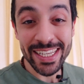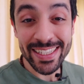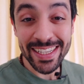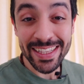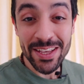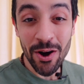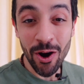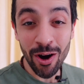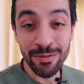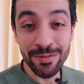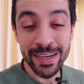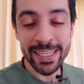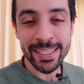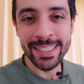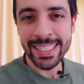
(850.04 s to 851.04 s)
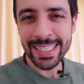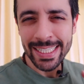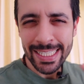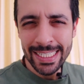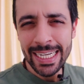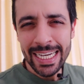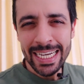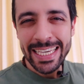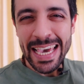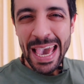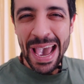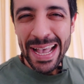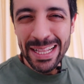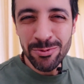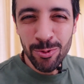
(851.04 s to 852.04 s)
is in the oven.
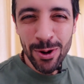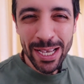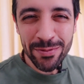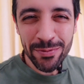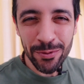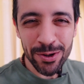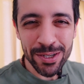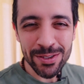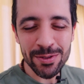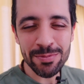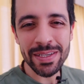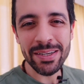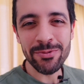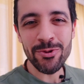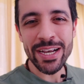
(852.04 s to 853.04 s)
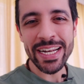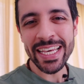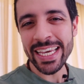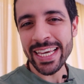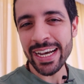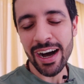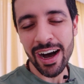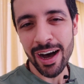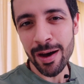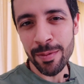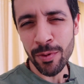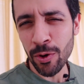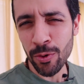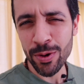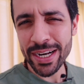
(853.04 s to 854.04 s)
Can't wait for it to be ready.
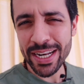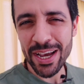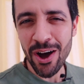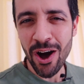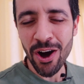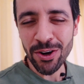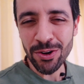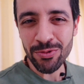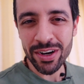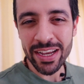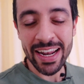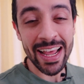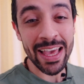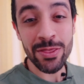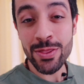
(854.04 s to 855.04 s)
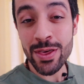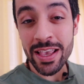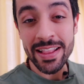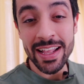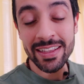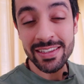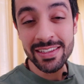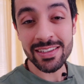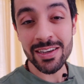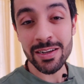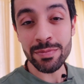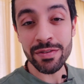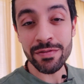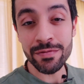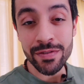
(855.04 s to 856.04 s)
I'm already hungry, and I think that this is gonna
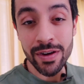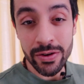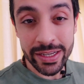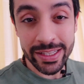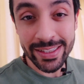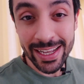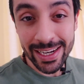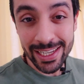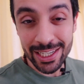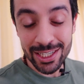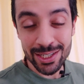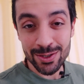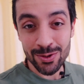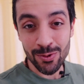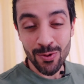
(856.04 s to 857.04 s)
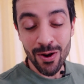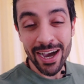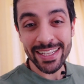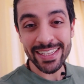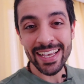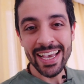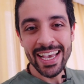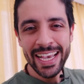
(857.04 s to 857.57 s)
be very delicious, all right?